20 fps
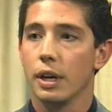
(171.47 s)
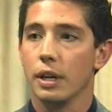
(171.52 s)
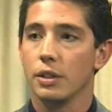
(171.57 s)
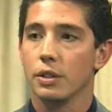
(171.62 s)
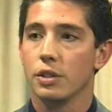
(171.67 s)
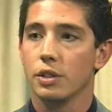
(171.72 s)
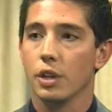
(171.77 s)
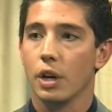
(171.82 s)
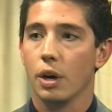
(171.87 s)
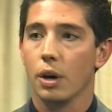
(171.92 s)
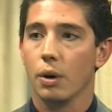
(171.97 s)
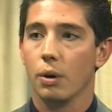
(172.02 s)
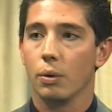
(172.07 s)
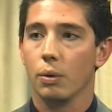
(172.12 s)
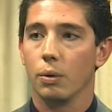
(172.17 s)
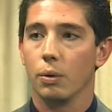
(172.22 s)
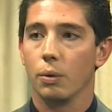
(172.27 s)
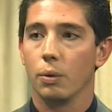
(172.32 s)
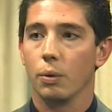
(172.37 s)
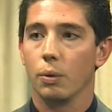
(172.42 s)
and
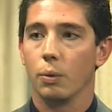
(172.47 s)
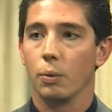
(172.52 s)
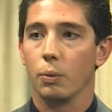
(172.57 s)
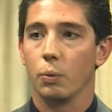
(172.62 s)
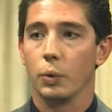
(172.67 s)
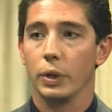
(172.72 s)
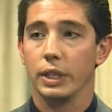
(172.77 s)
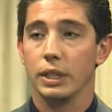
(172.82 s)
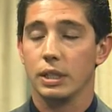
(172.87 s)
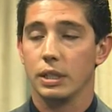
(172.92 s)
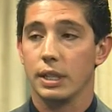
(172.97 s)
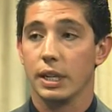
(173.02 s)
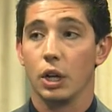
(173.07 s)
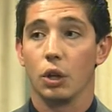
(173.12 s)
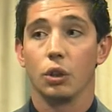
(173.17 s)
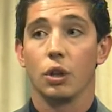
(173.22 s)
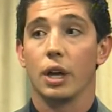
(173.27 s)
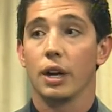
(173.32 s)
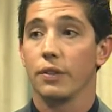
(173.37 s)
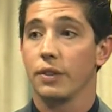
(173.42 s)
so we did a
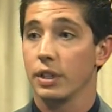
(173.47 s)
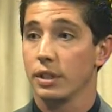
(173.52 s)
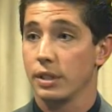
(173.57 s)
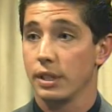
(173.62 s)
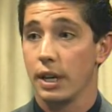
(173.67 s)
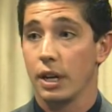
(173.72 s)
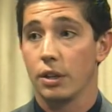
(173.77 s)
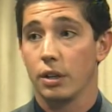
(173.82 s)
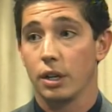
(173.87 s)
lot of things together,